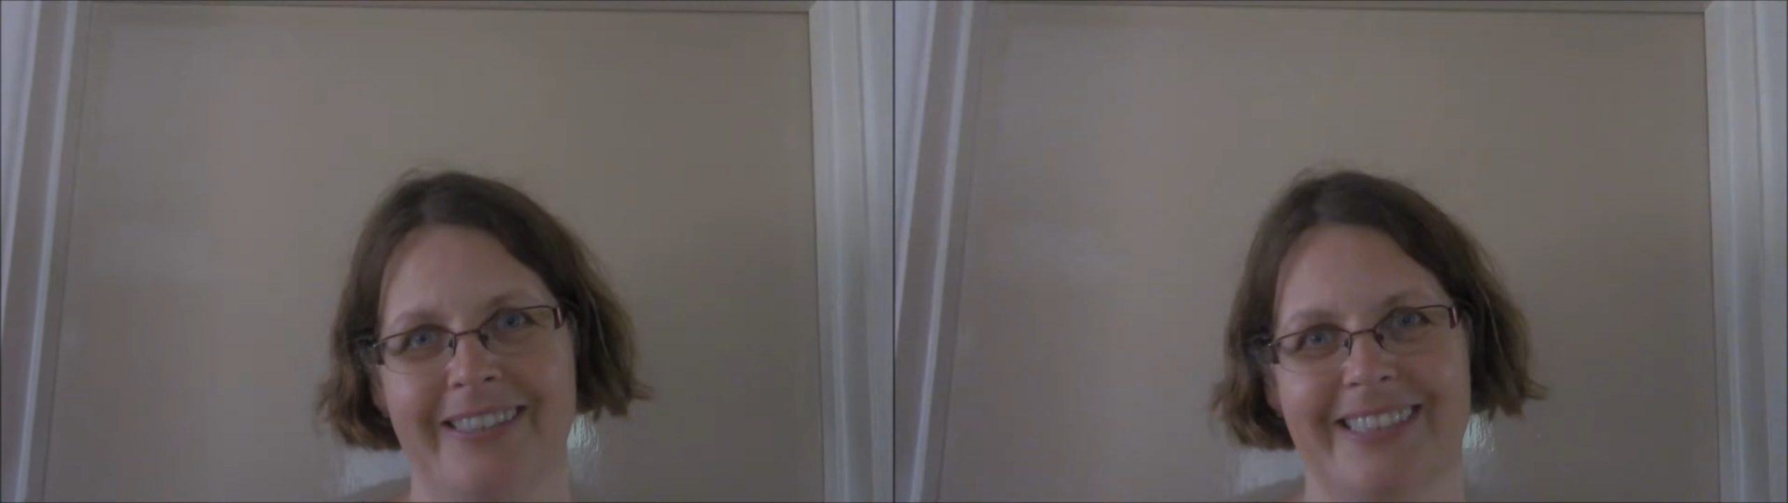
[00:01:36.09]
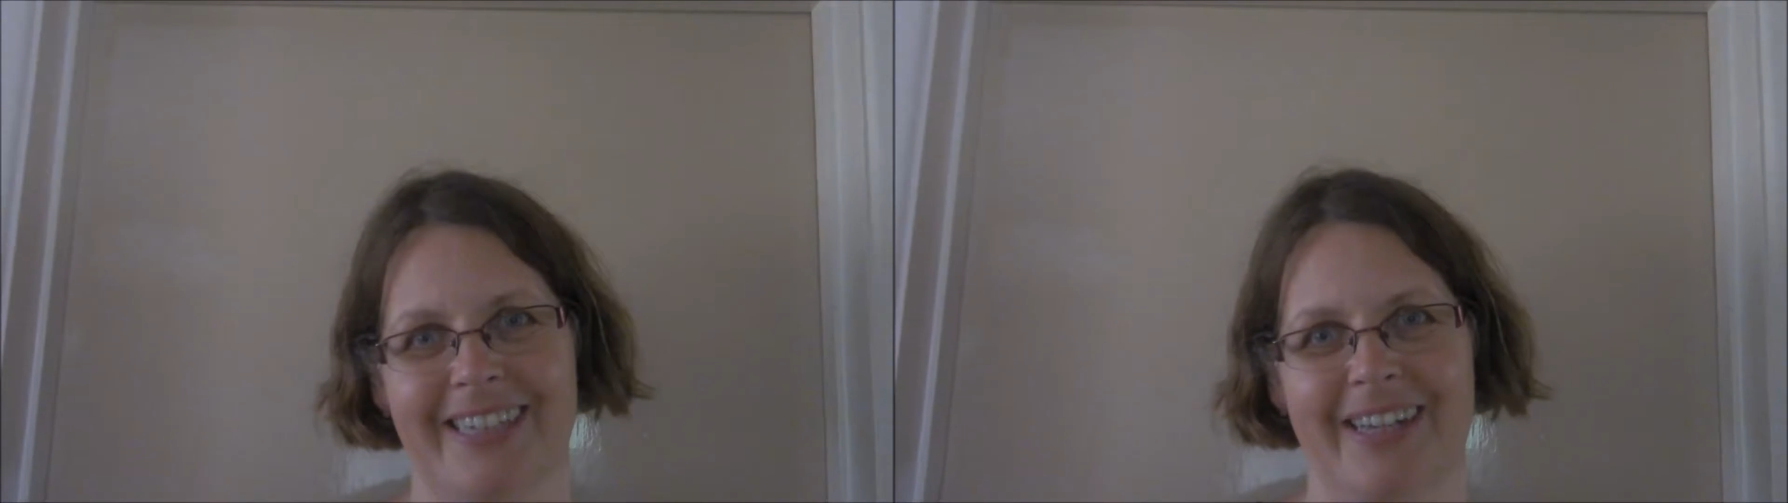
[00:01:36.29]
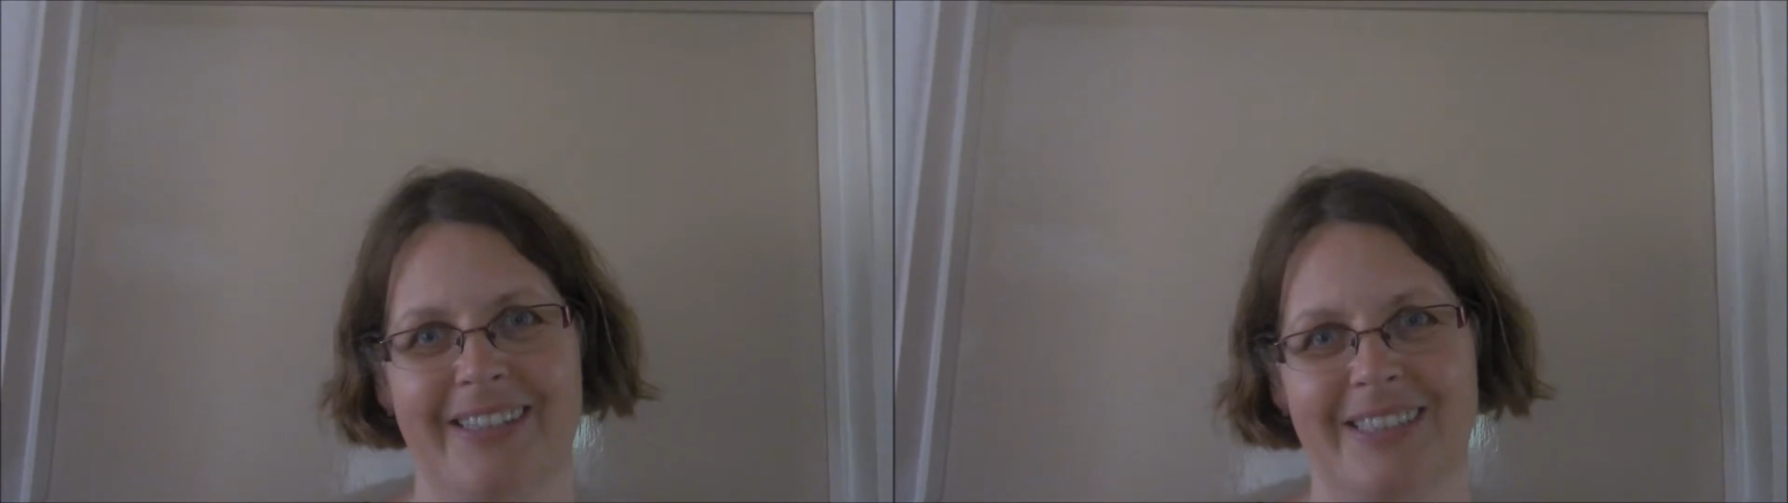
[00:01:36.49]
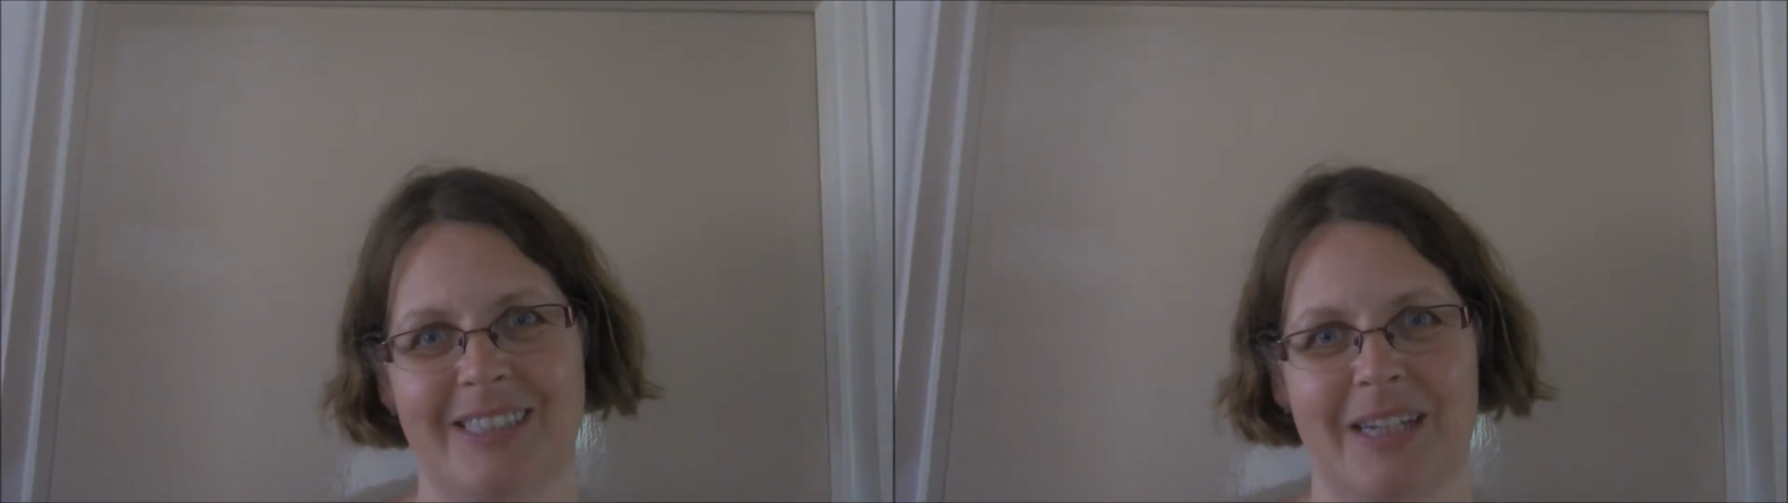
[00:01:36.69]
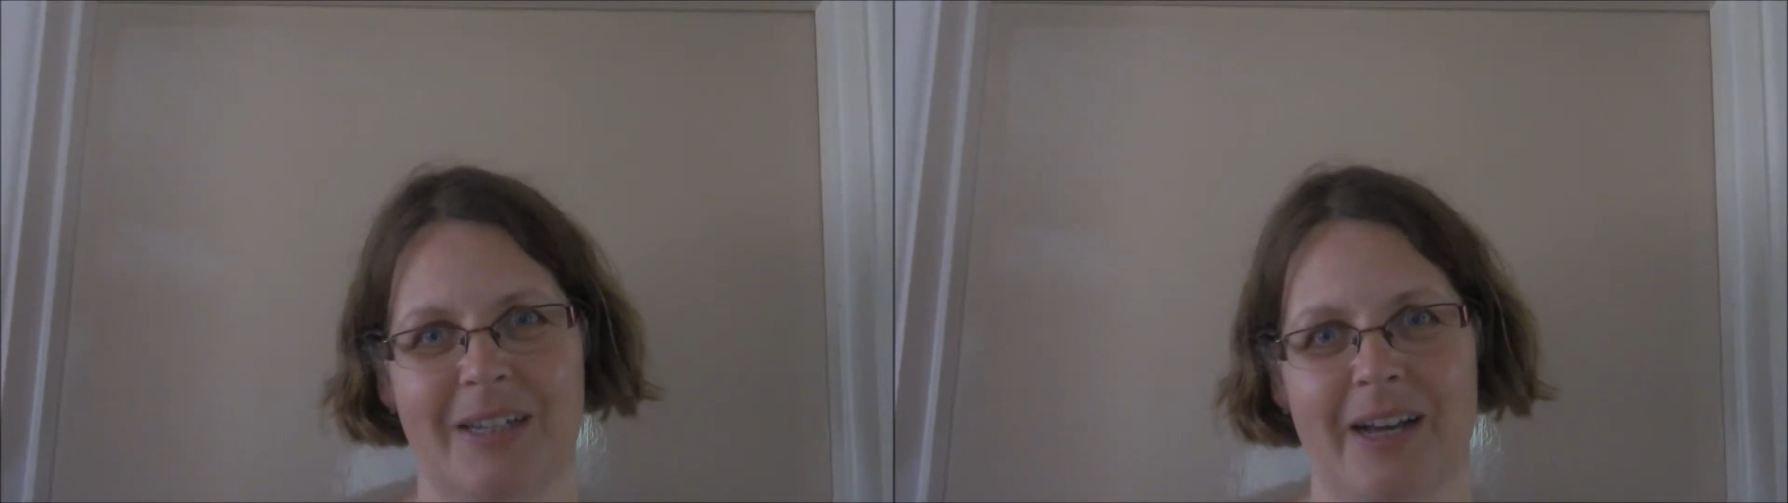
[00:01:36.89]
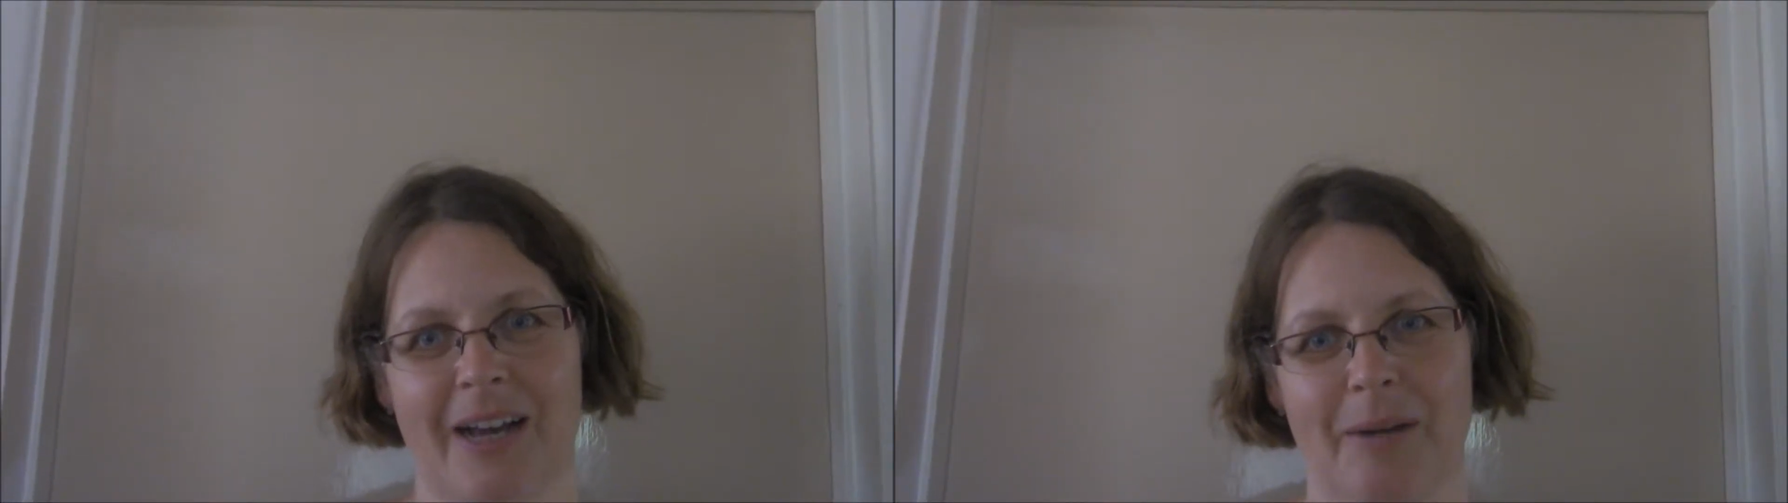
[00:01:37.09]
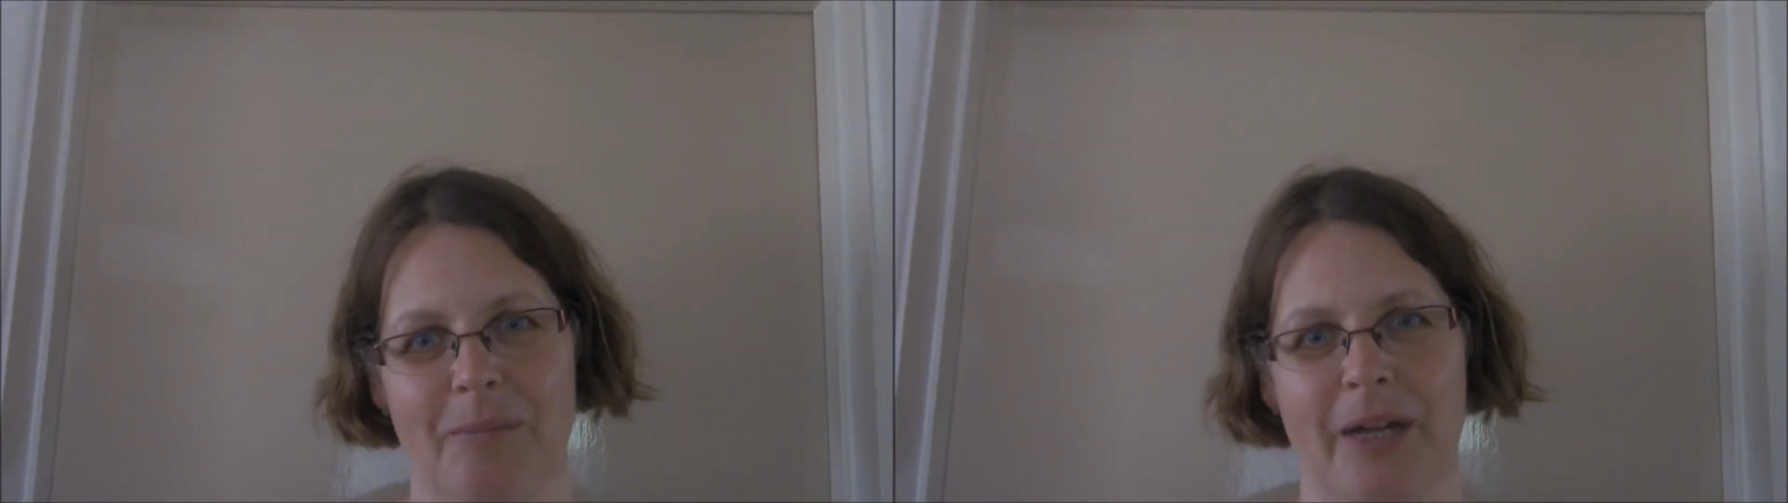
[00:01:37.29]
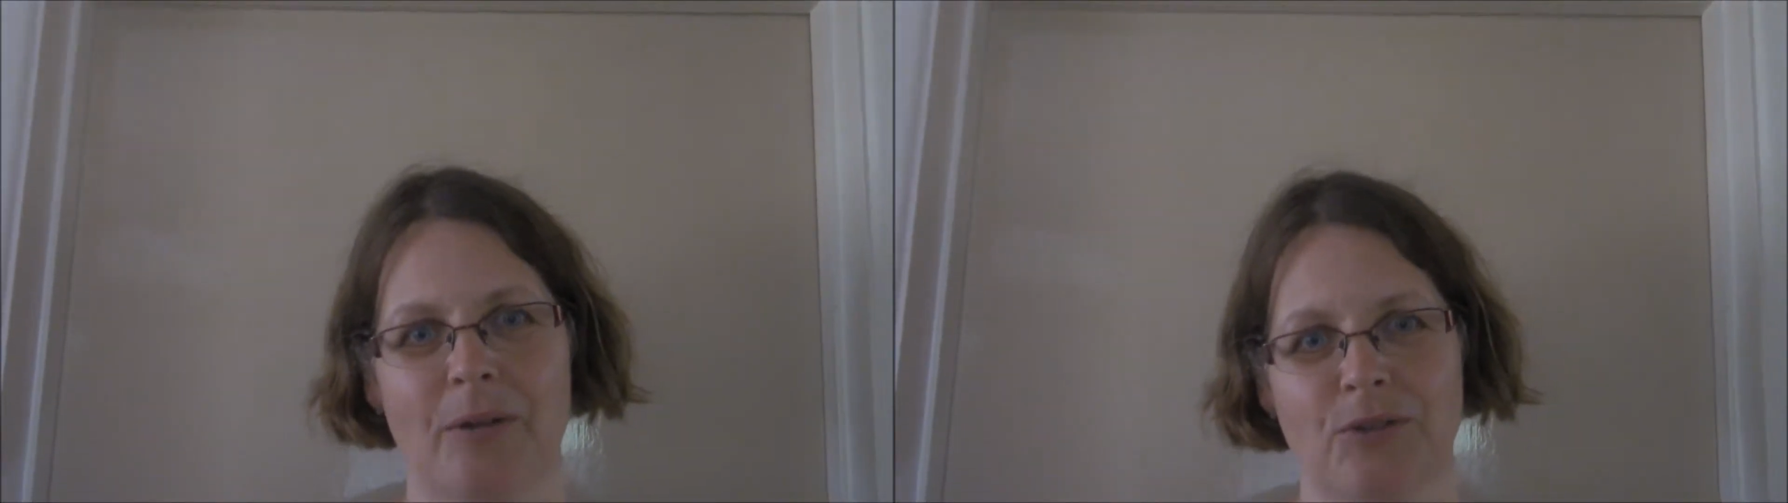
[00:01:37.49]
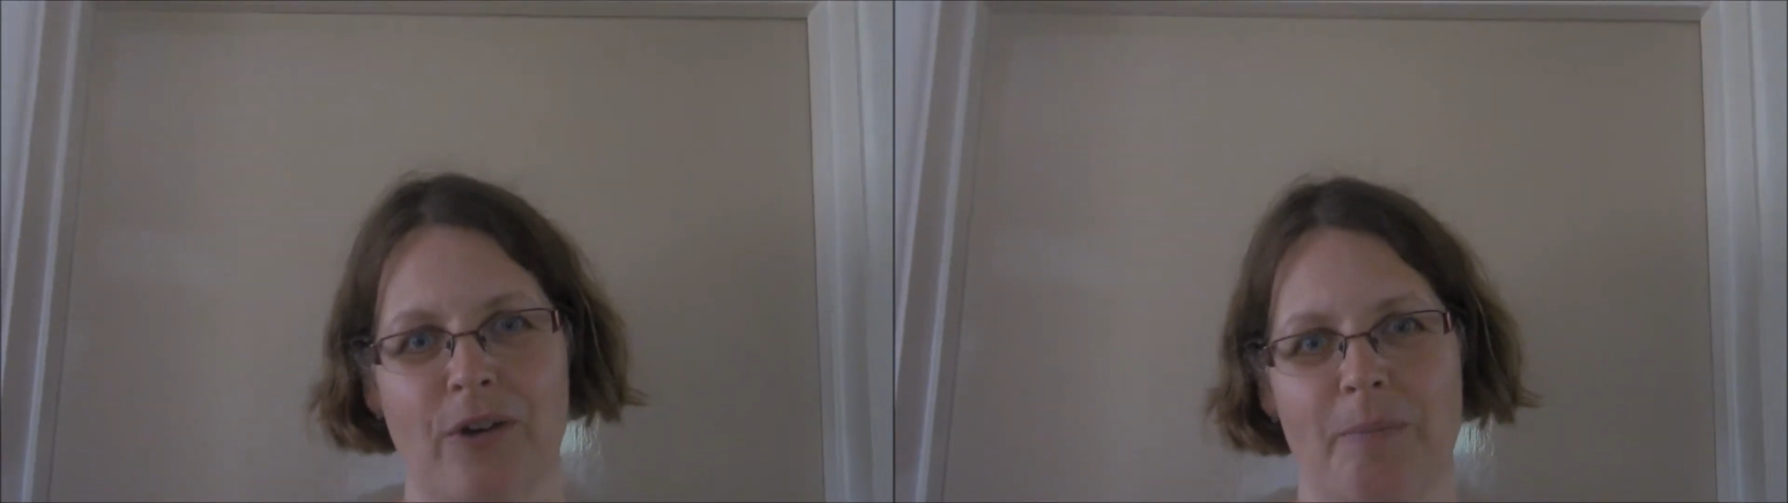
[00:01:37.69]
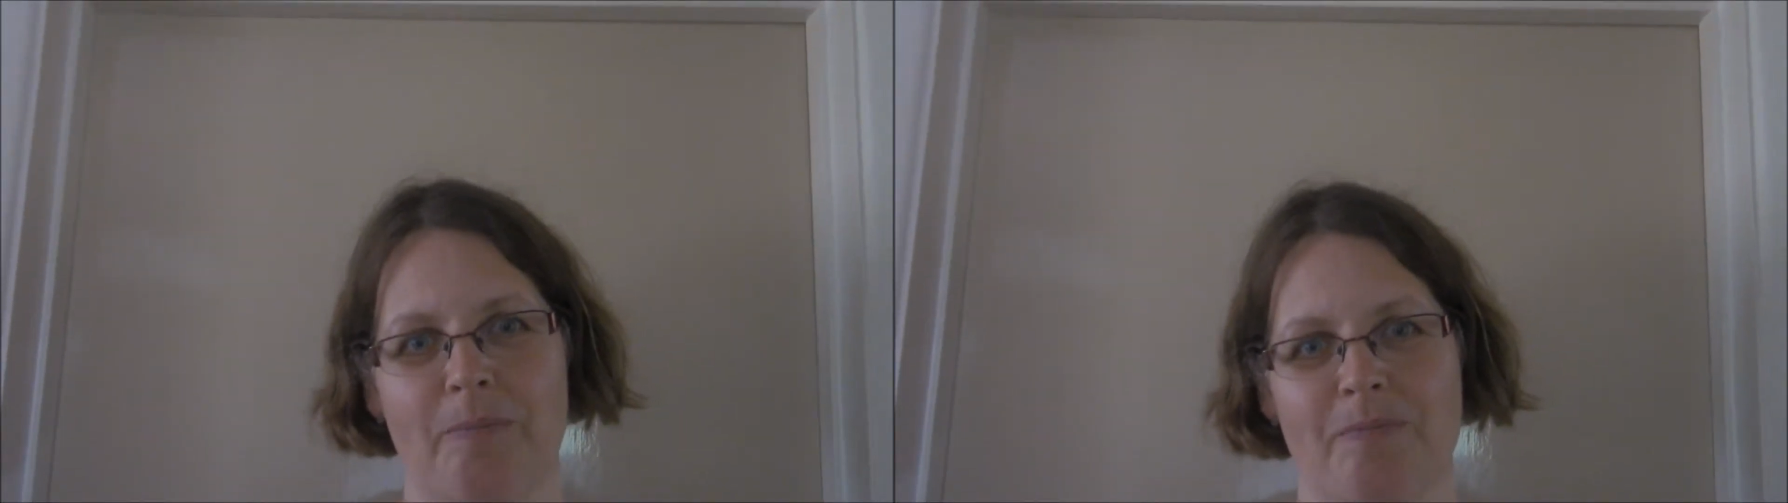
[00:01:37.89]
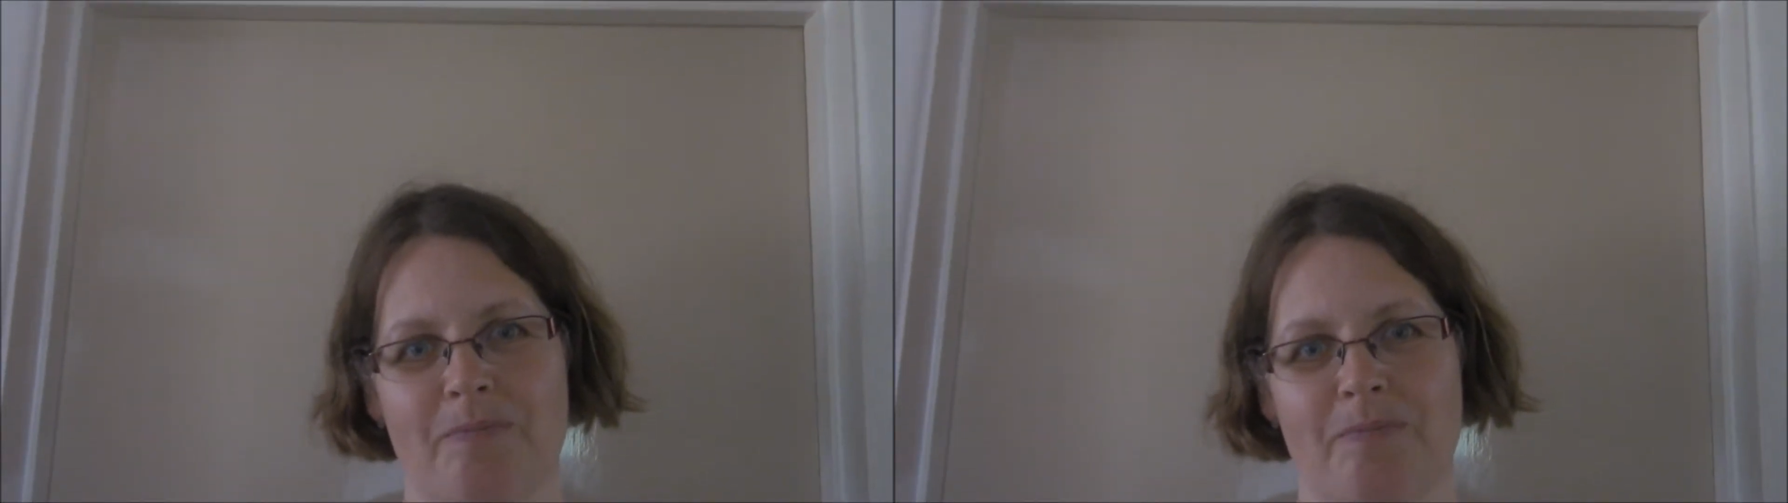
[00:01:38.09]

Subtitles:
it was very